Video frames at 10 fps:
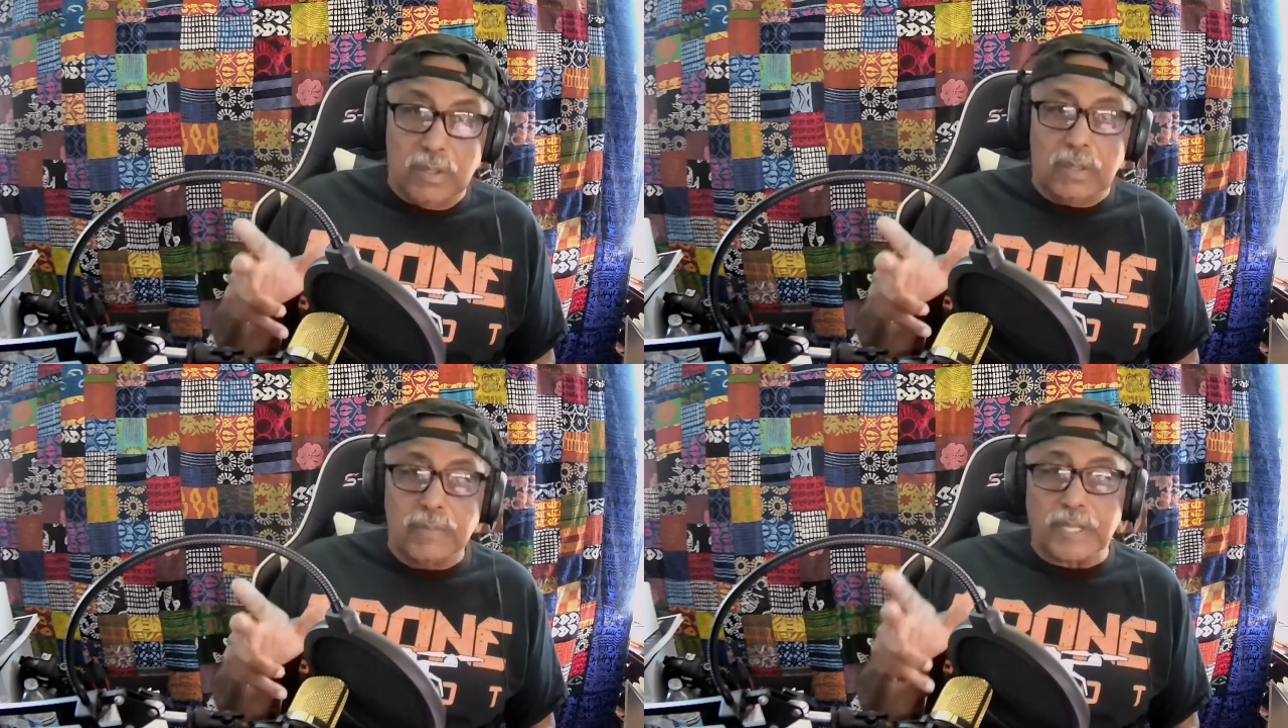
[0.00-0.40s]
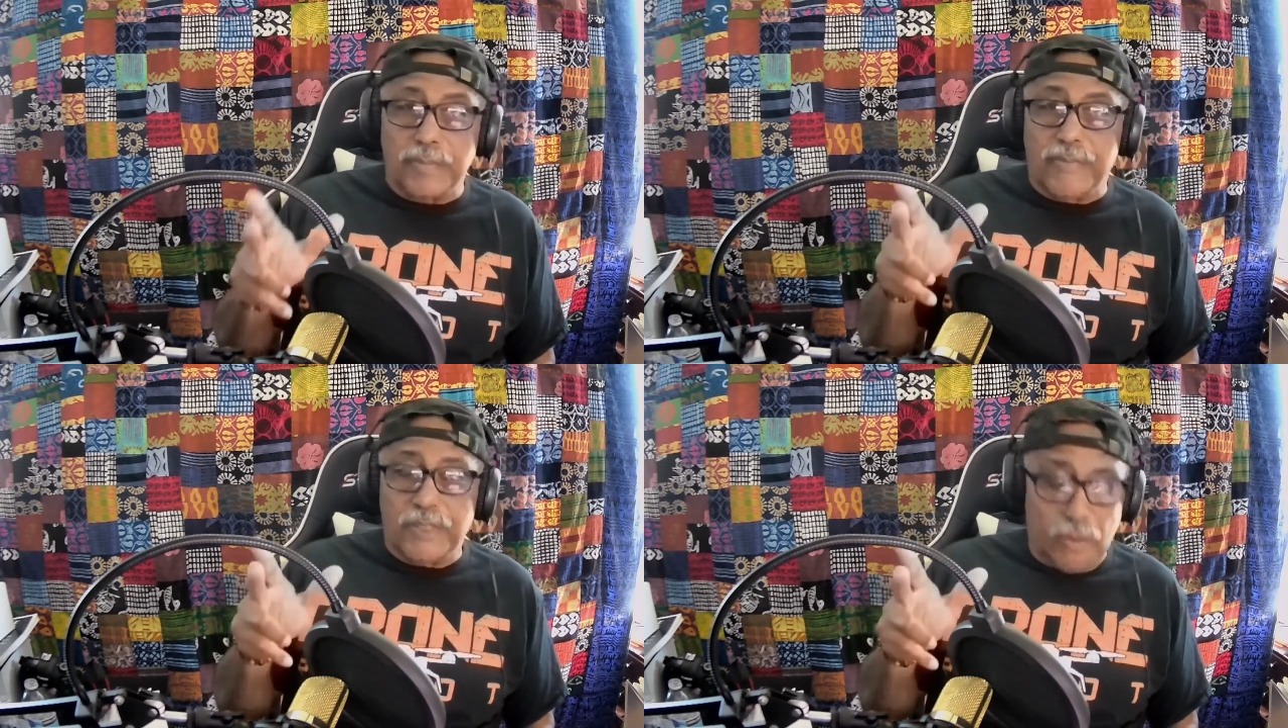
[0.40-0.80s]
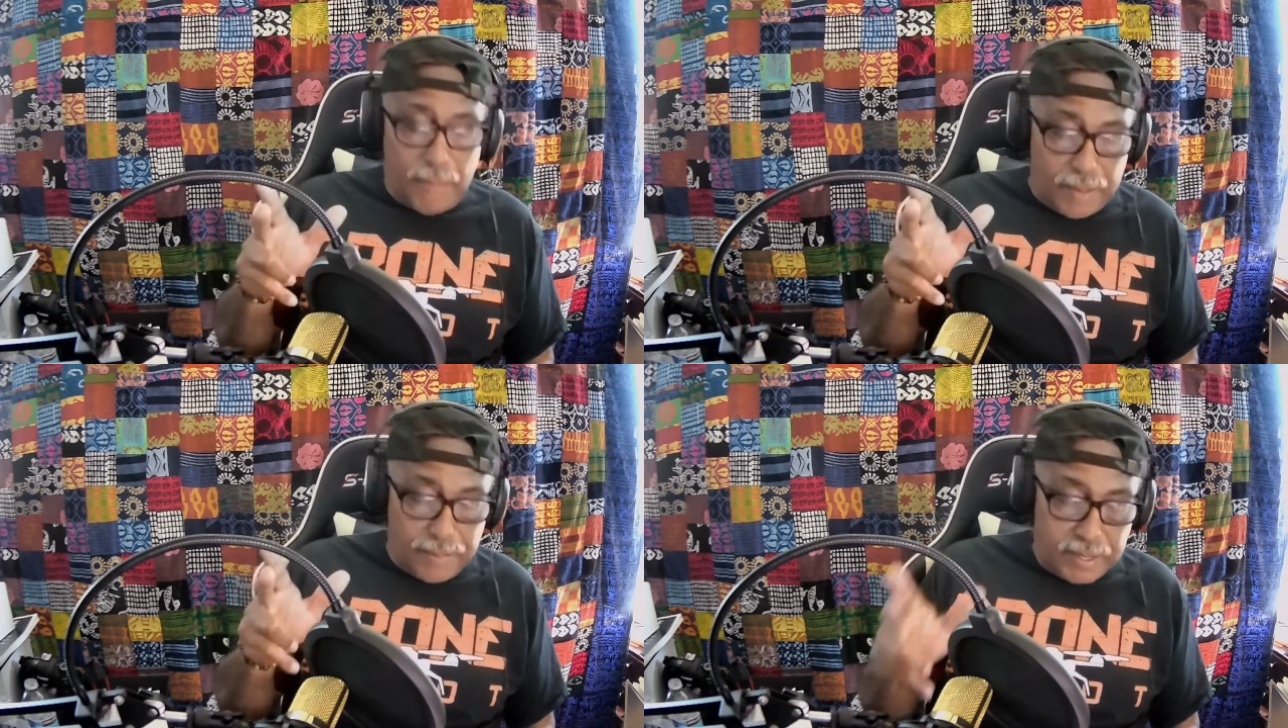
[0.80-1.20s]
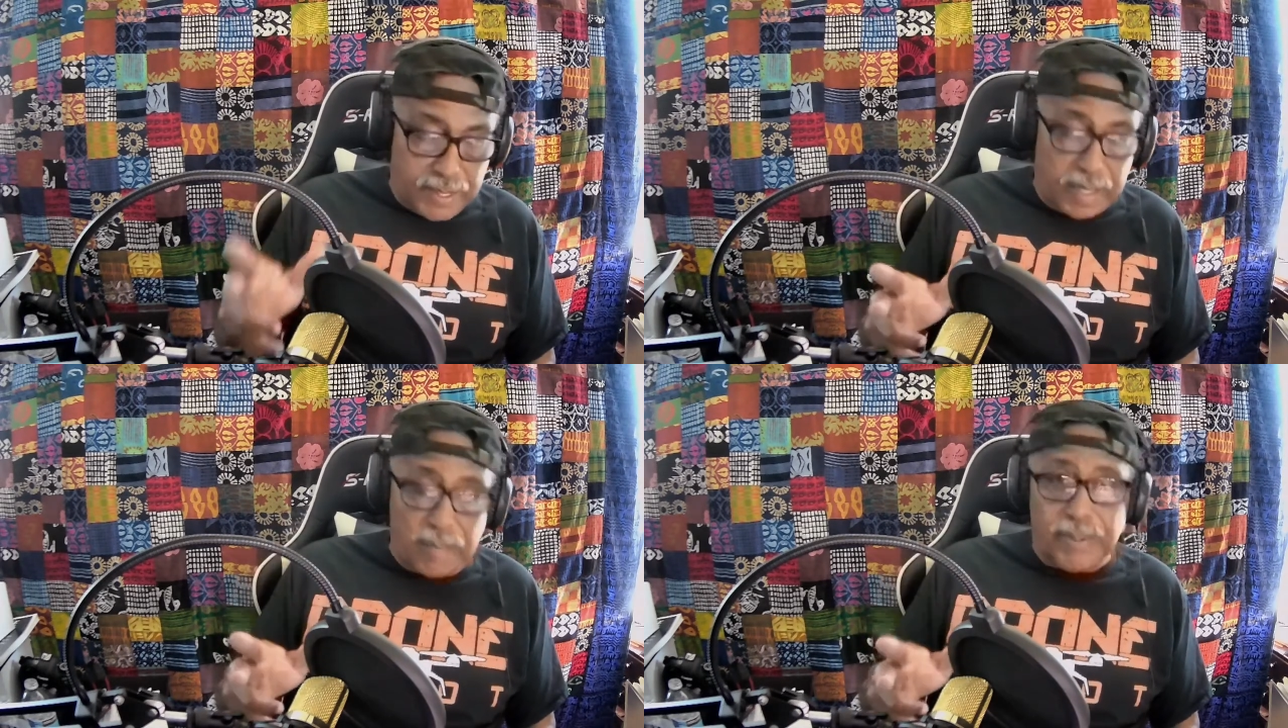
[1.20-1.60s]
Some of it, though, might be
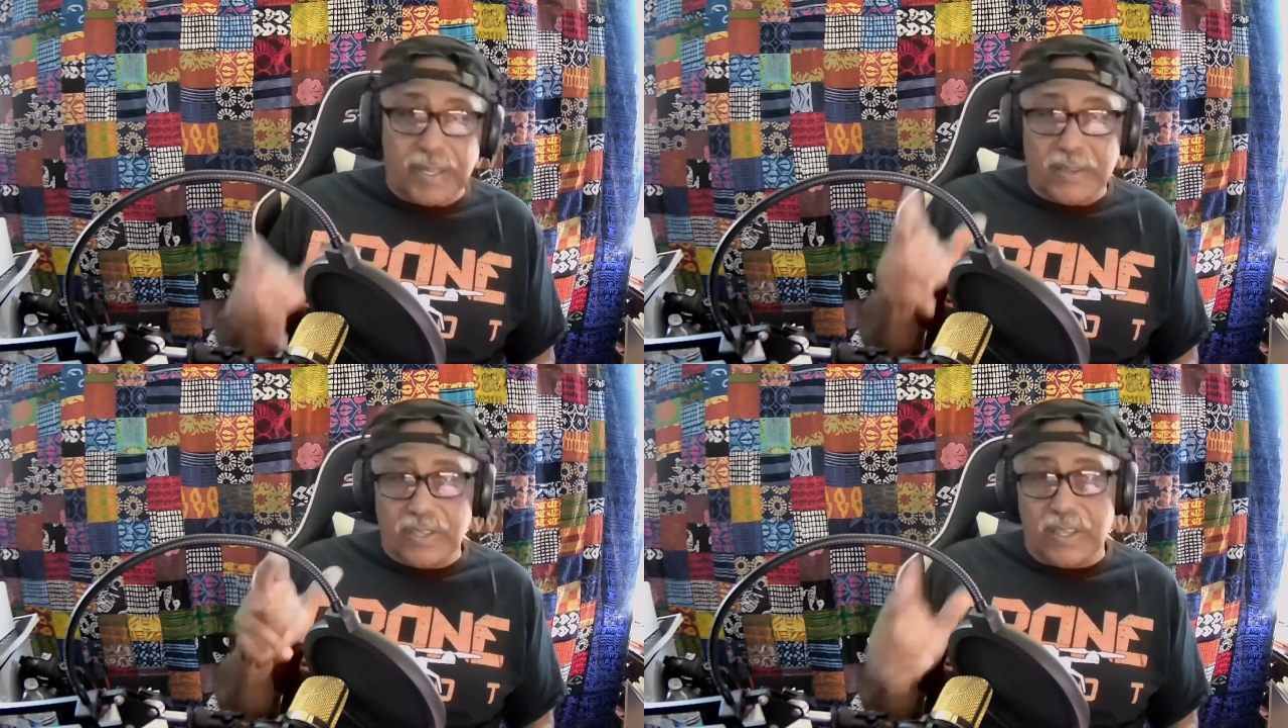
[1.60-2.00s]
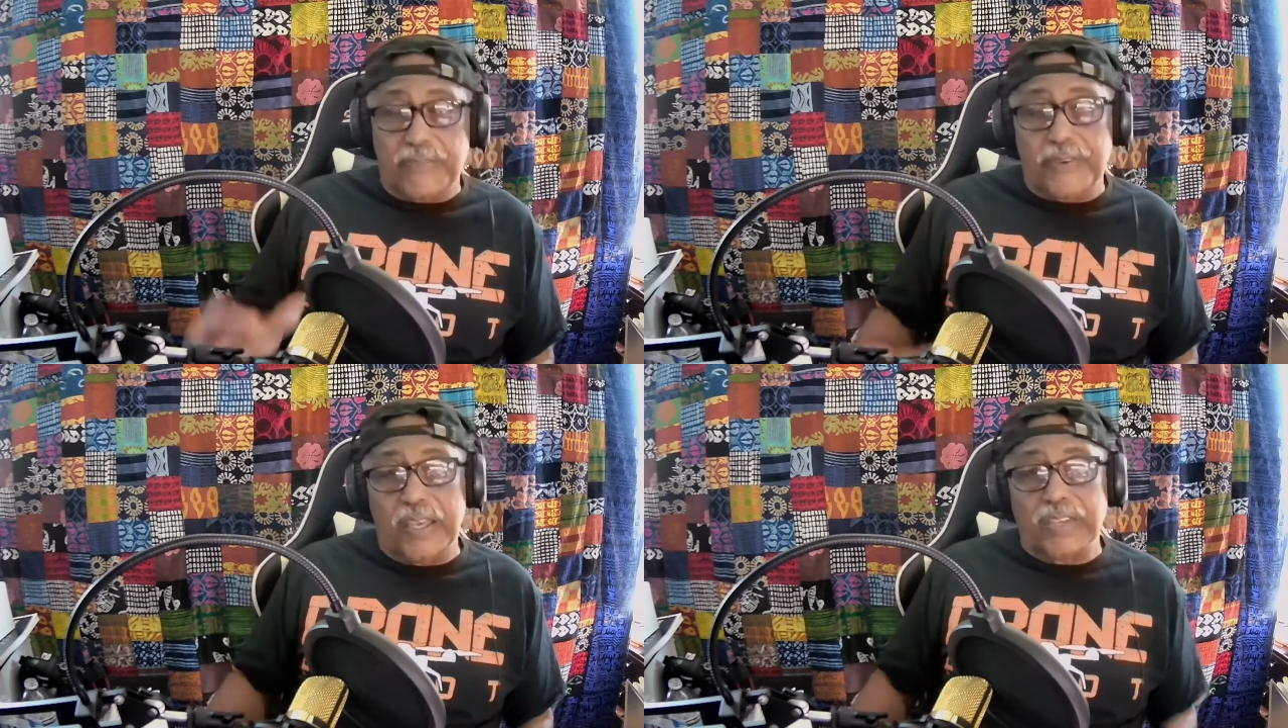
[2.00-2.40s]
dated because the FAA